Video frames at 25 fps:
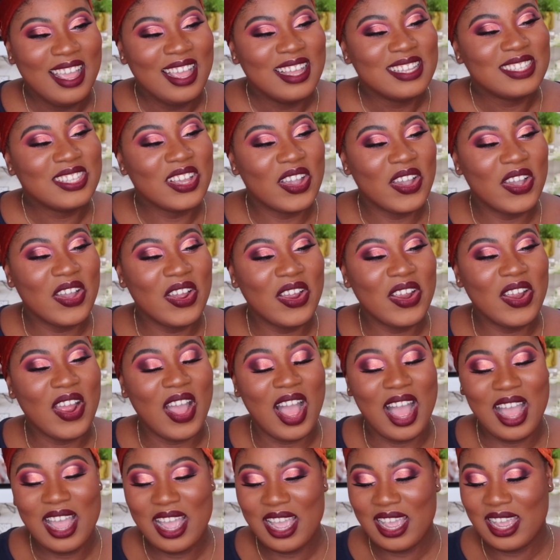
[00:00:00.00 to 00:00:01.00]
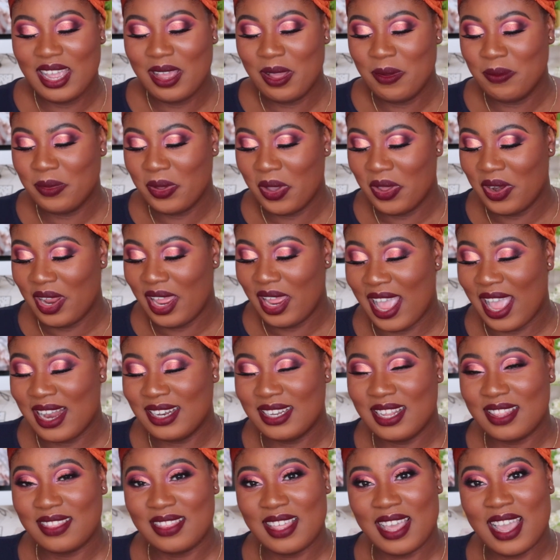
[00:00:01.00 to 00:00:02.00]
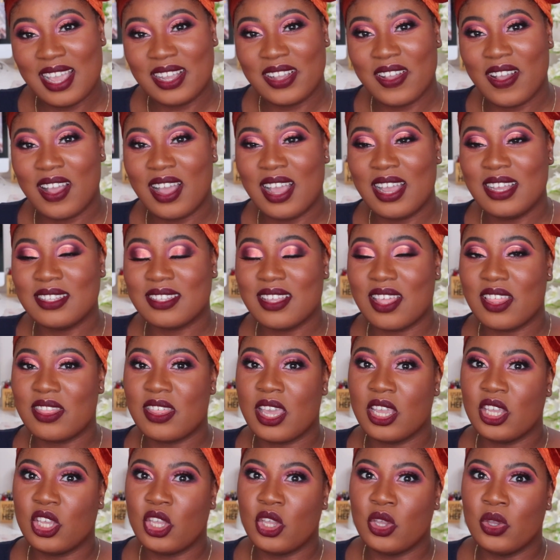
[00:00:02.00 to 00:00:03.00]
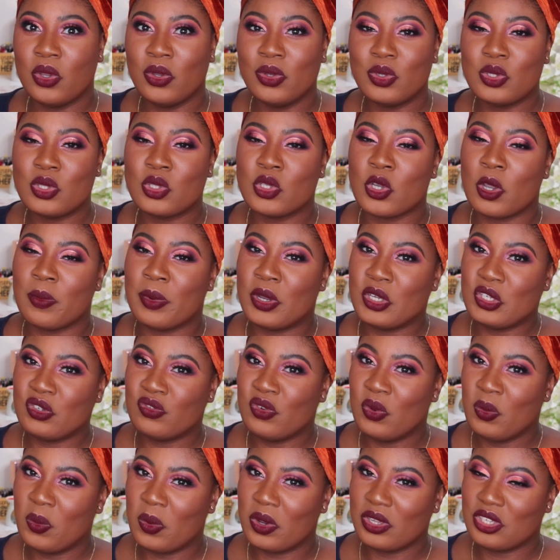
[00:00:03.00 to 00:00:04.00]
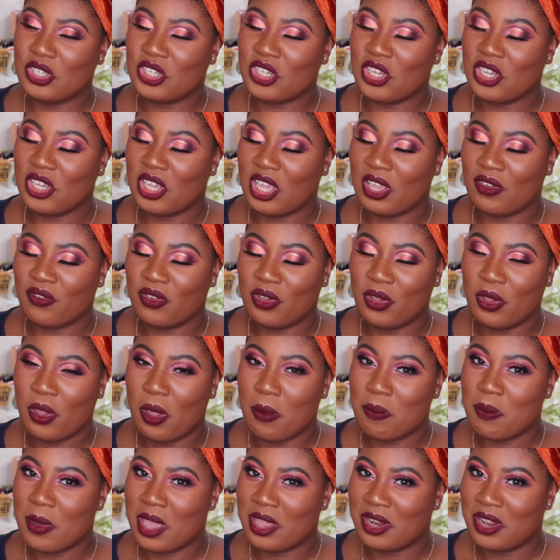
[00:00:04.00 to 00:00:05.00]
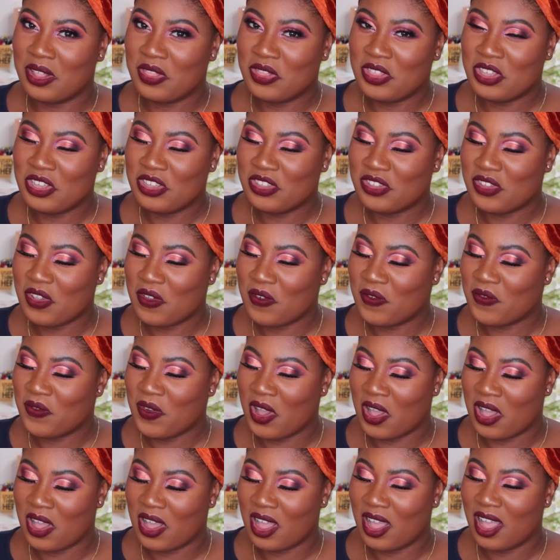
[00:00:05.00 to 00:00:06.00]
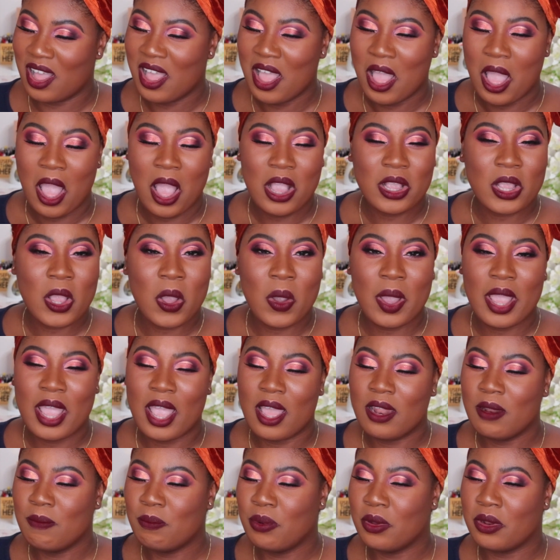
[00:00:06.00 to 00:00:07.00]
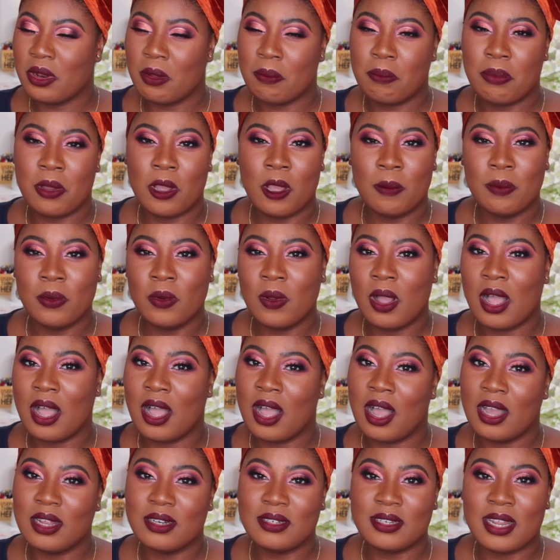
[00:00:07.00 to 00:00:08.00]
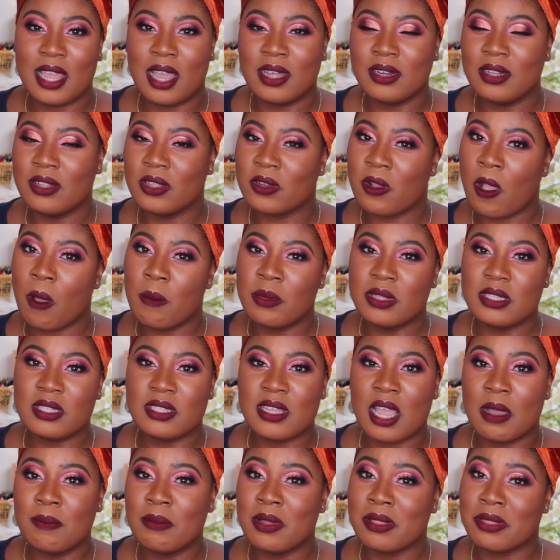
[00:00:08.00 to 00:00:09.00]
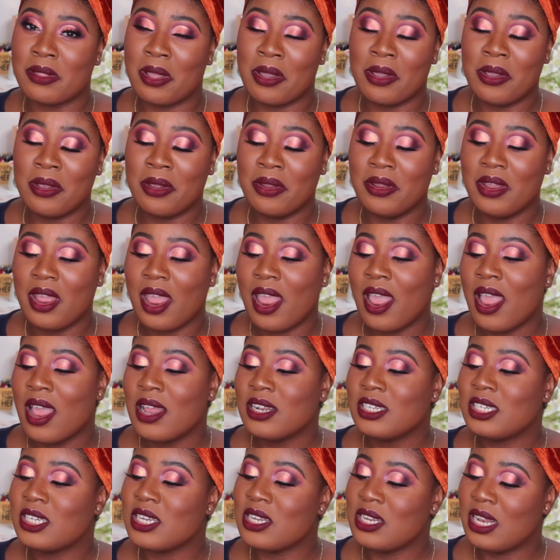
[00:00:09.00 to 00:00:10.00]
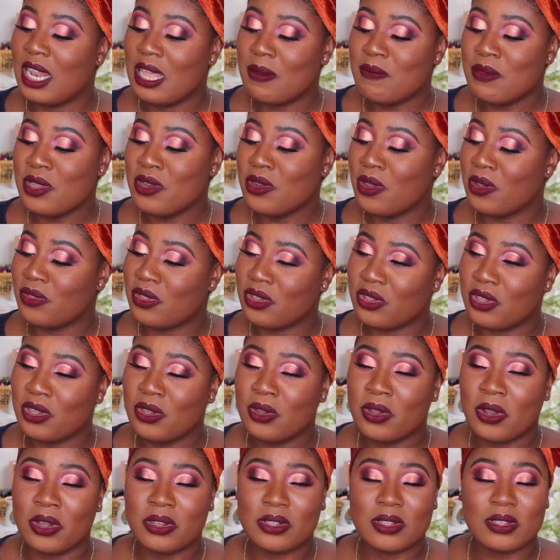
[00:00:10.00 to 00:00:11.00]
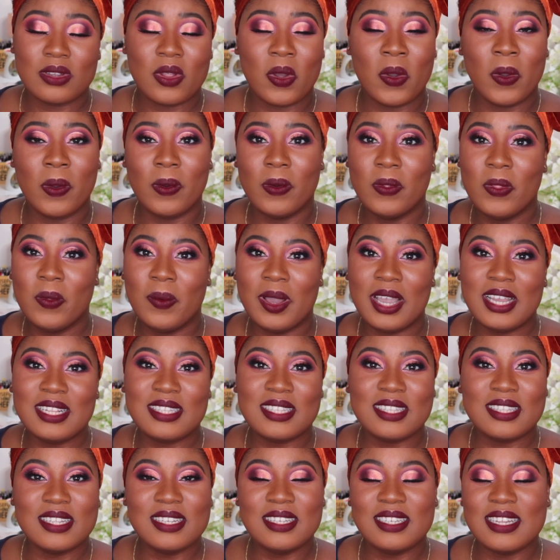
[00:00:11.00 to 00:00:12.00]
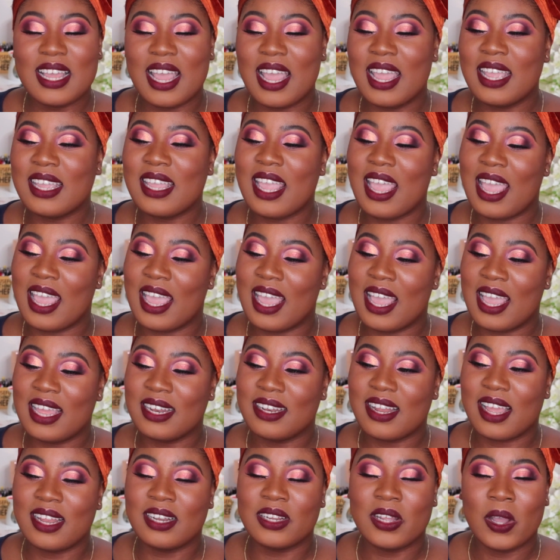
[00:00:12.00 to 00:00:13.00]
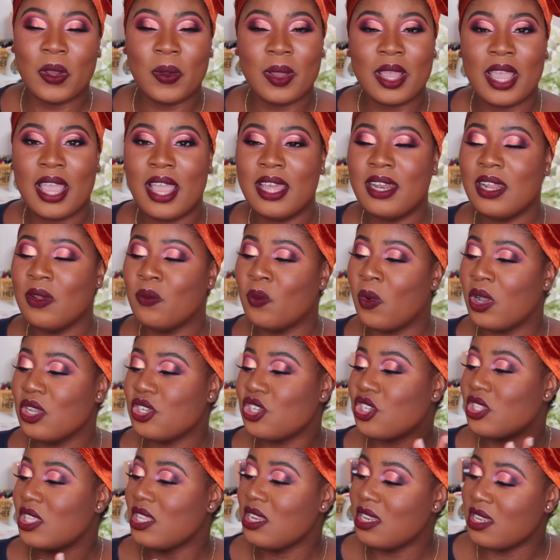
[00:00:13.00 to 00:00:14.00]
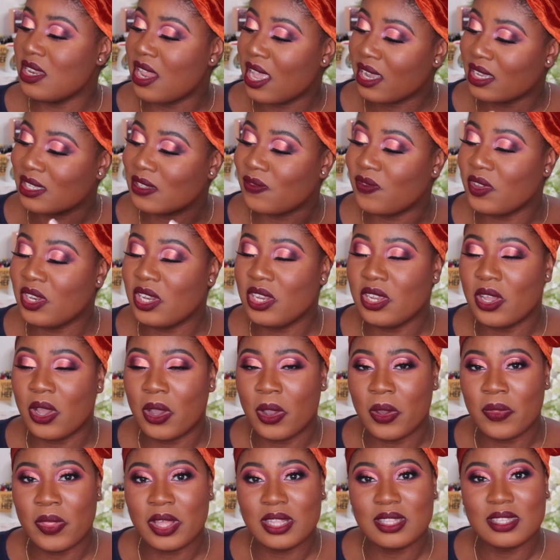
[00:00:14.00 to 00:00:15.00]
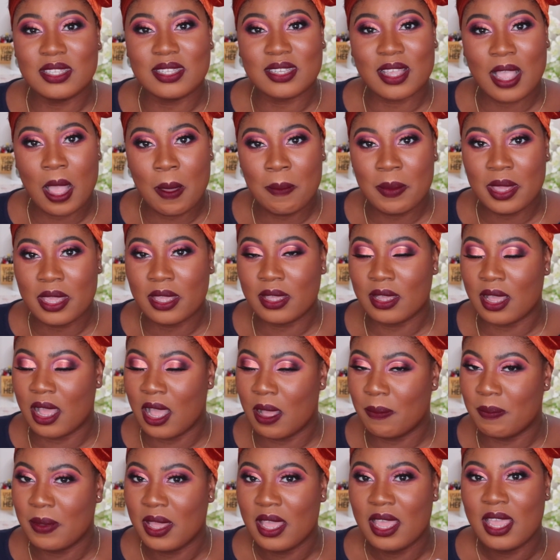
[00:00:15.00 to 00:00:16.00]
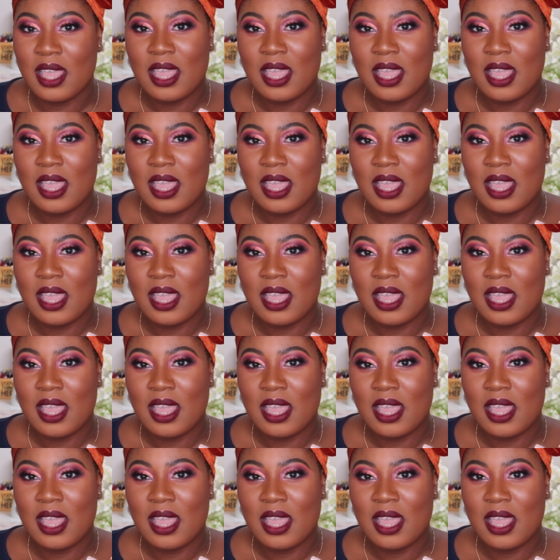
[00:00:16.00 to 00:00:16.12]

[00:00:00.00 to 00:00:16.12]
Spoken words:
So I am going end it there, guys. Thank you so much for watching. If you made it this far, go ahead and put a purple heart down in the comments down below to let me know that you got all the way to the dang end. And go ahead and watch the next video that's coming up.